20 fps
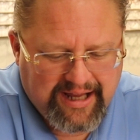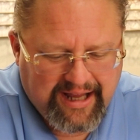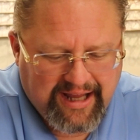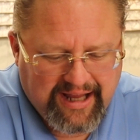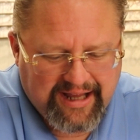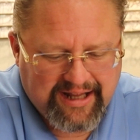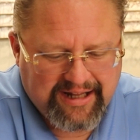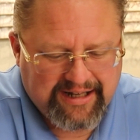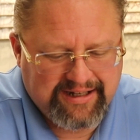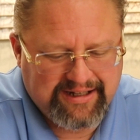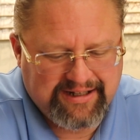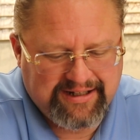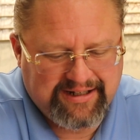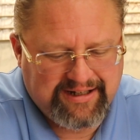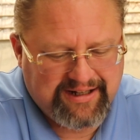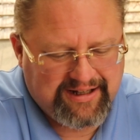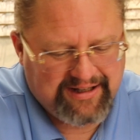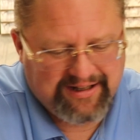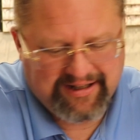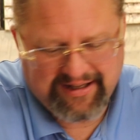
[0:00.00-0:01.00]

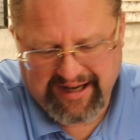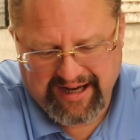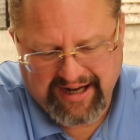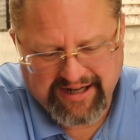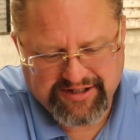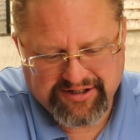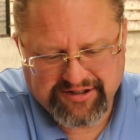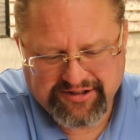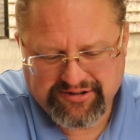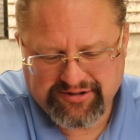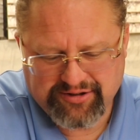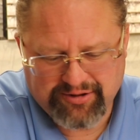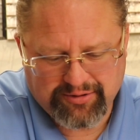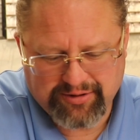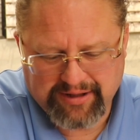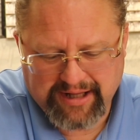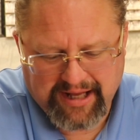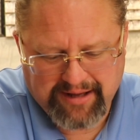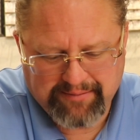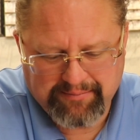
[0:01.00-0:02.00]
and I just
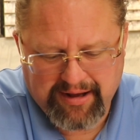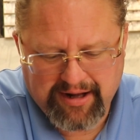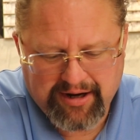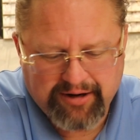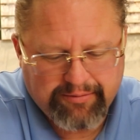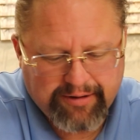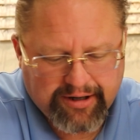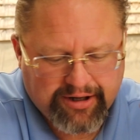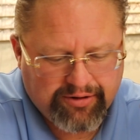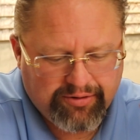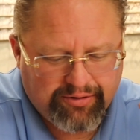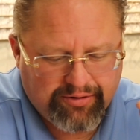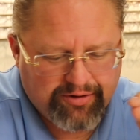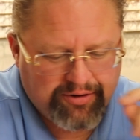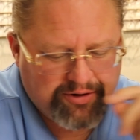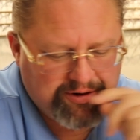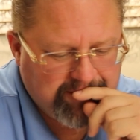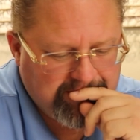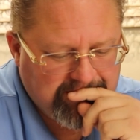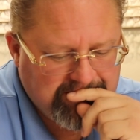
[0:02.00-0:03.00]
told, hey, Meta,
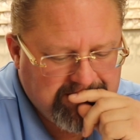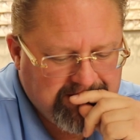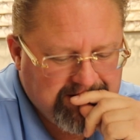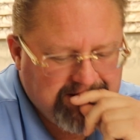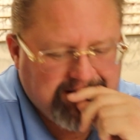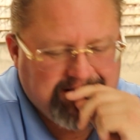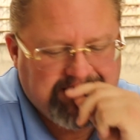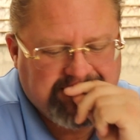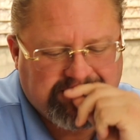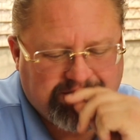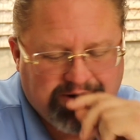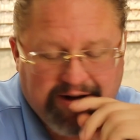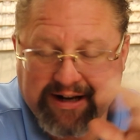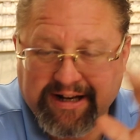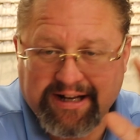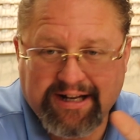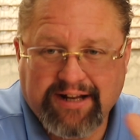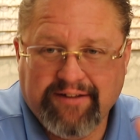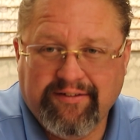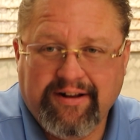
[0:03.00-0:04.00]
record, so I
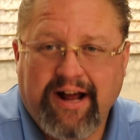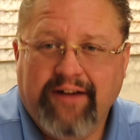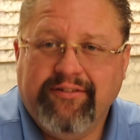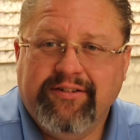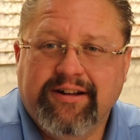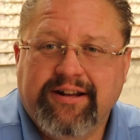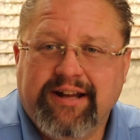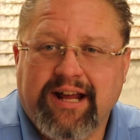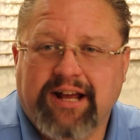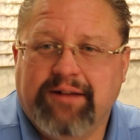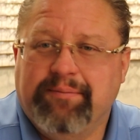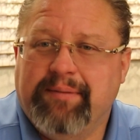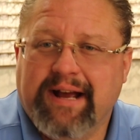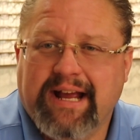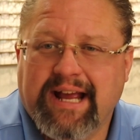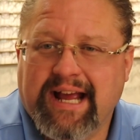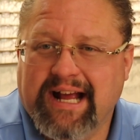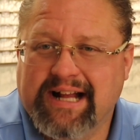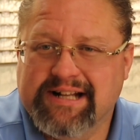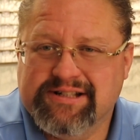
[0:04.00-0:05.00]
didn't even have to take my
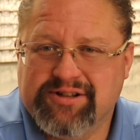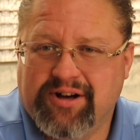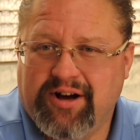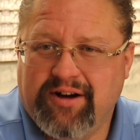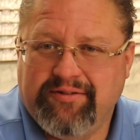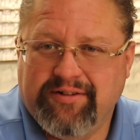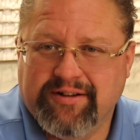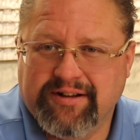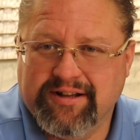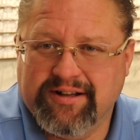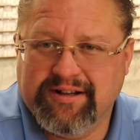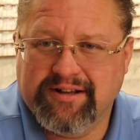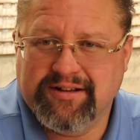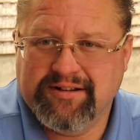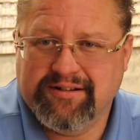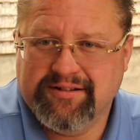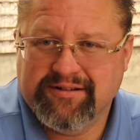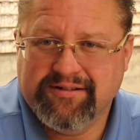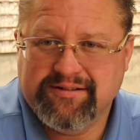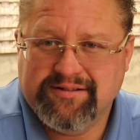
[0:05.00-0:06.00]
hands off of the
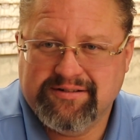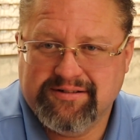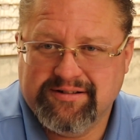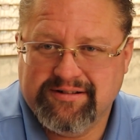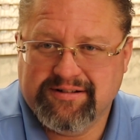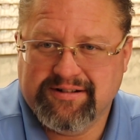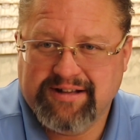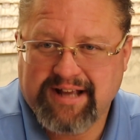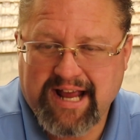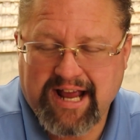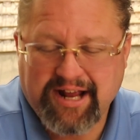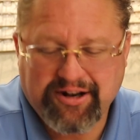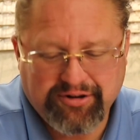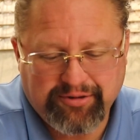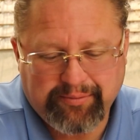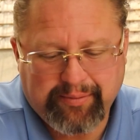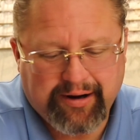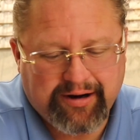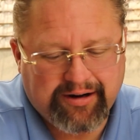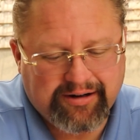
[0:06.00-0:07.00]

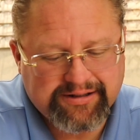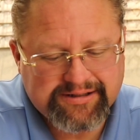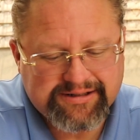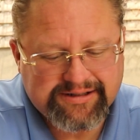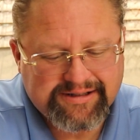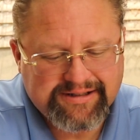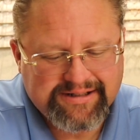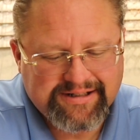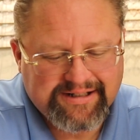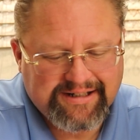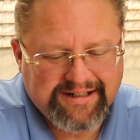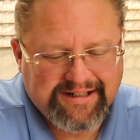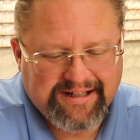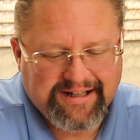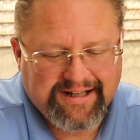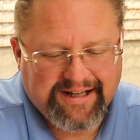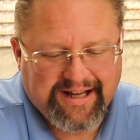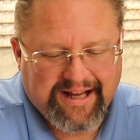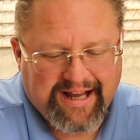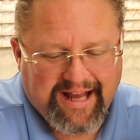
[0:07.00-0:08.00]
handlebars,
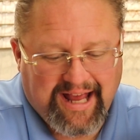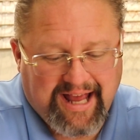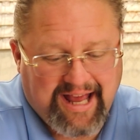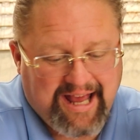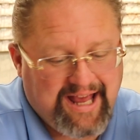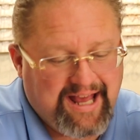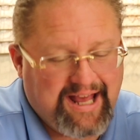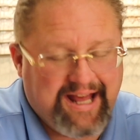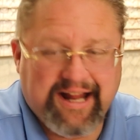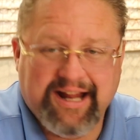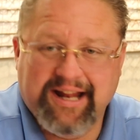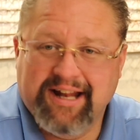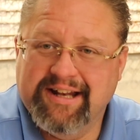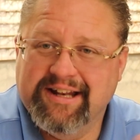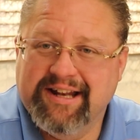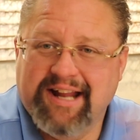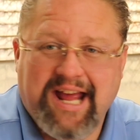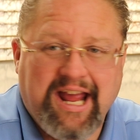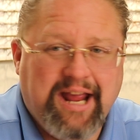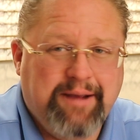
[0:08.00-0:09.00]

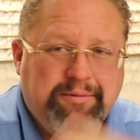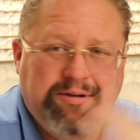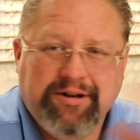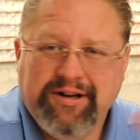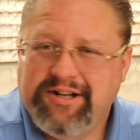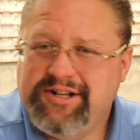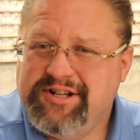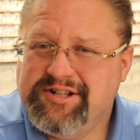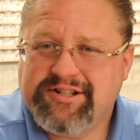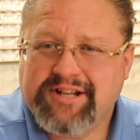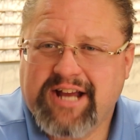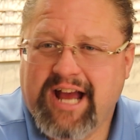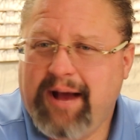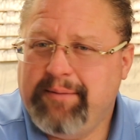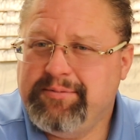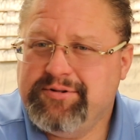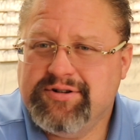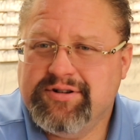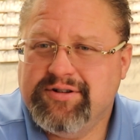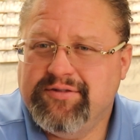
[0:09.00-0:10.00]
and able to just
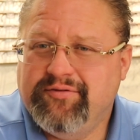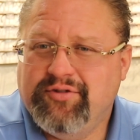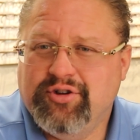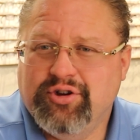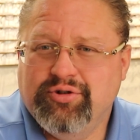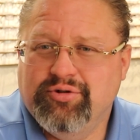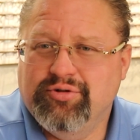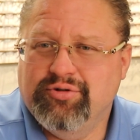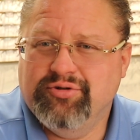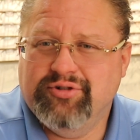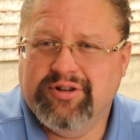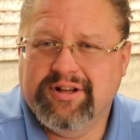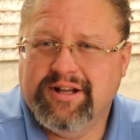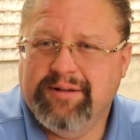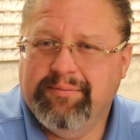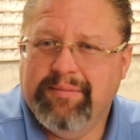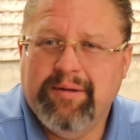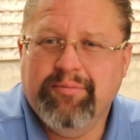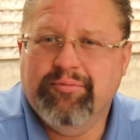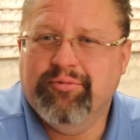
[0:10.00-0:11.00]
capture the views and
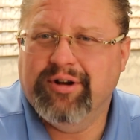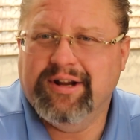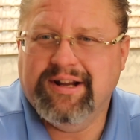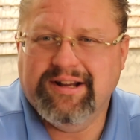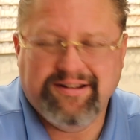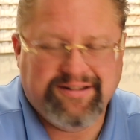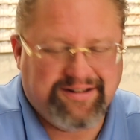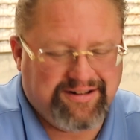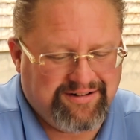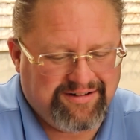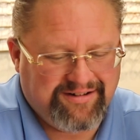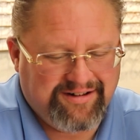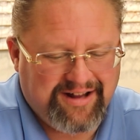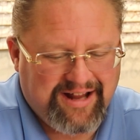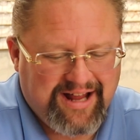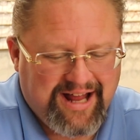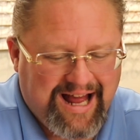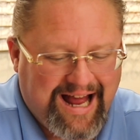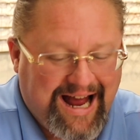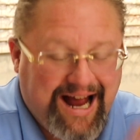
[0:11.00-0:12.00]
the memories, and
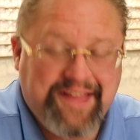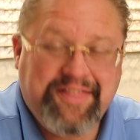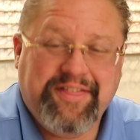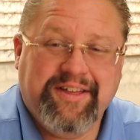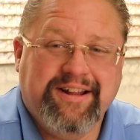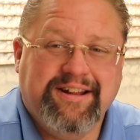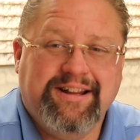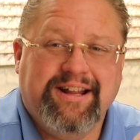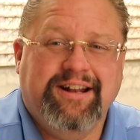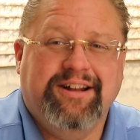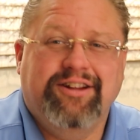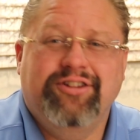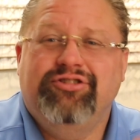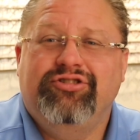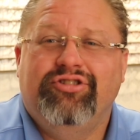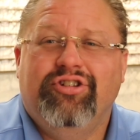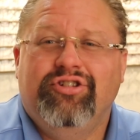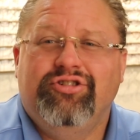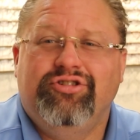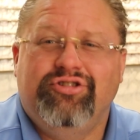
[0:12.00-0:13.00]
I think that is
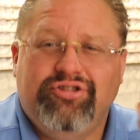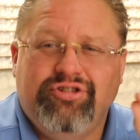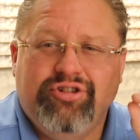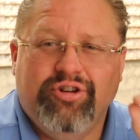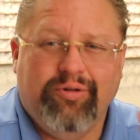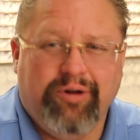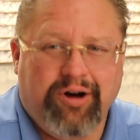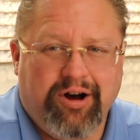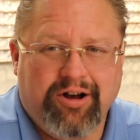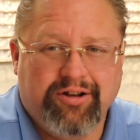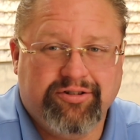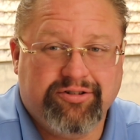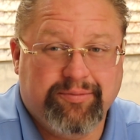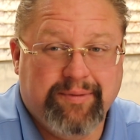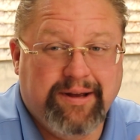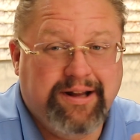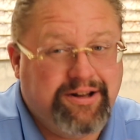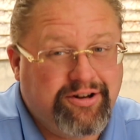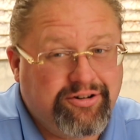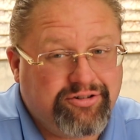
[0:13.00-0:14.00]
so
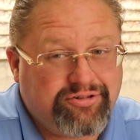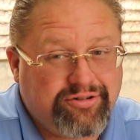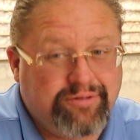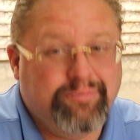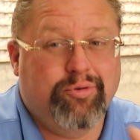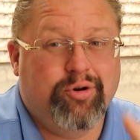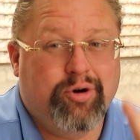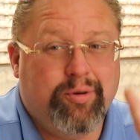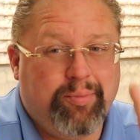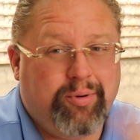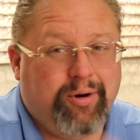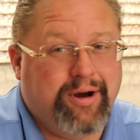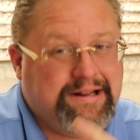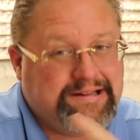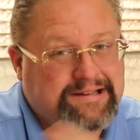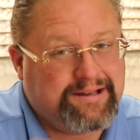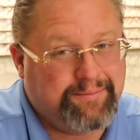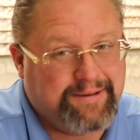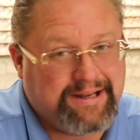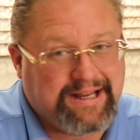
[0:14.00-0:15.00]
awesome. And there's some more
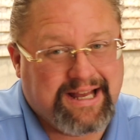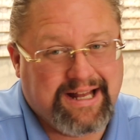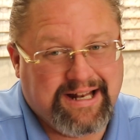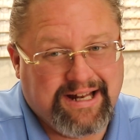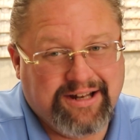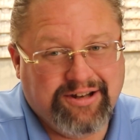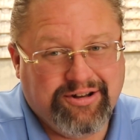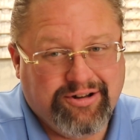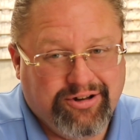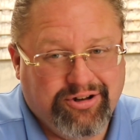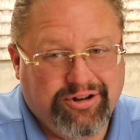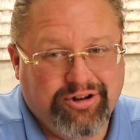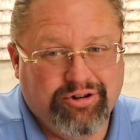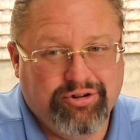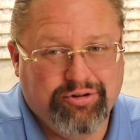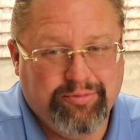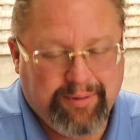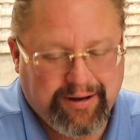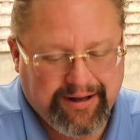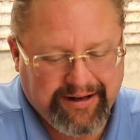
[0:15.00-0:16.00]
points I'm going to get into
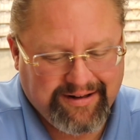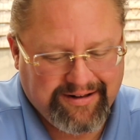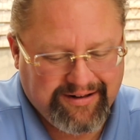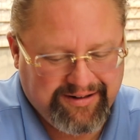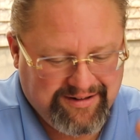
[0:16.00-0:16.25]
too, but